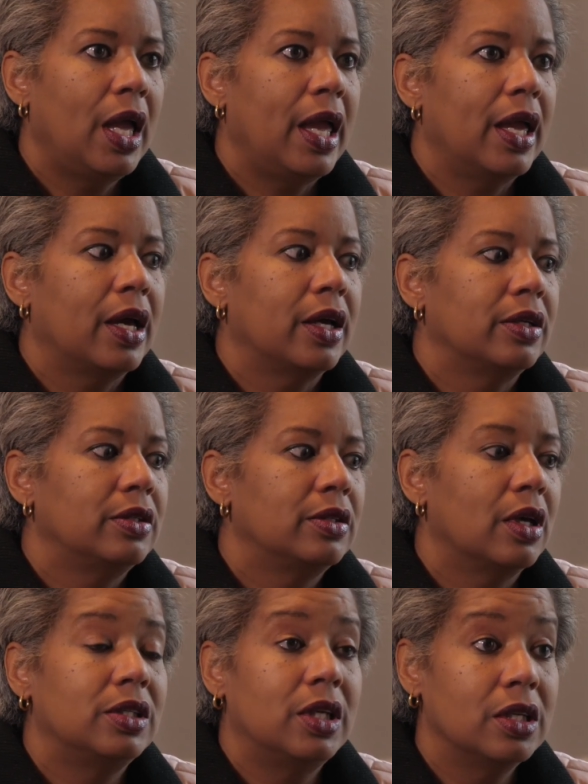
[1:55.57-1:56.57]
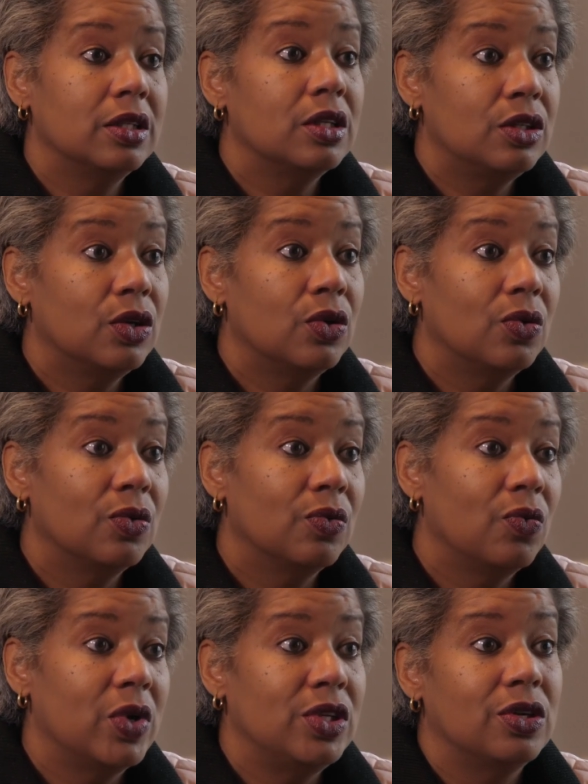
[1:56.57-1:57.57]
and attended to
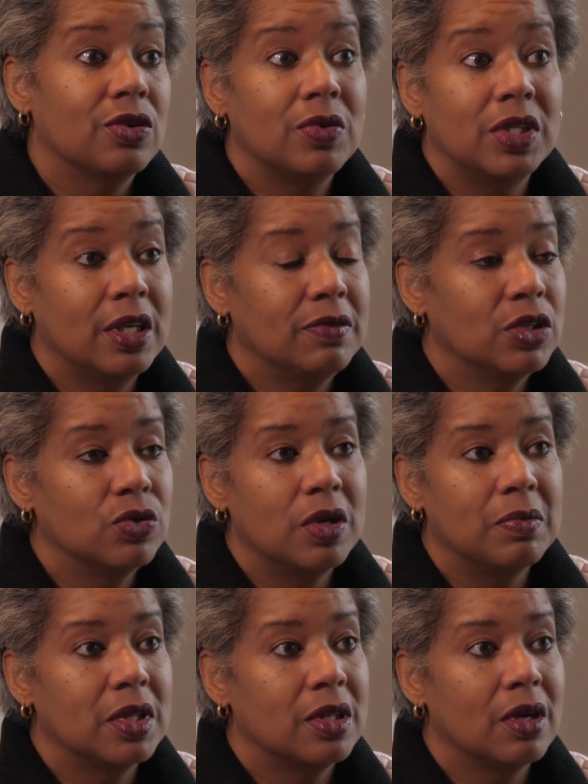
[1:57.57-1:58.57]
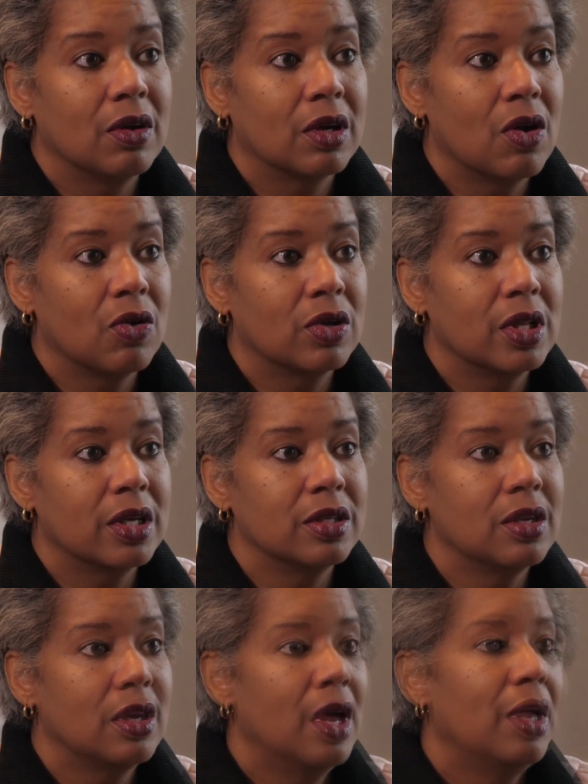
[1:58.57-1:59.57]
when you're receiving treatment there at Kirkland.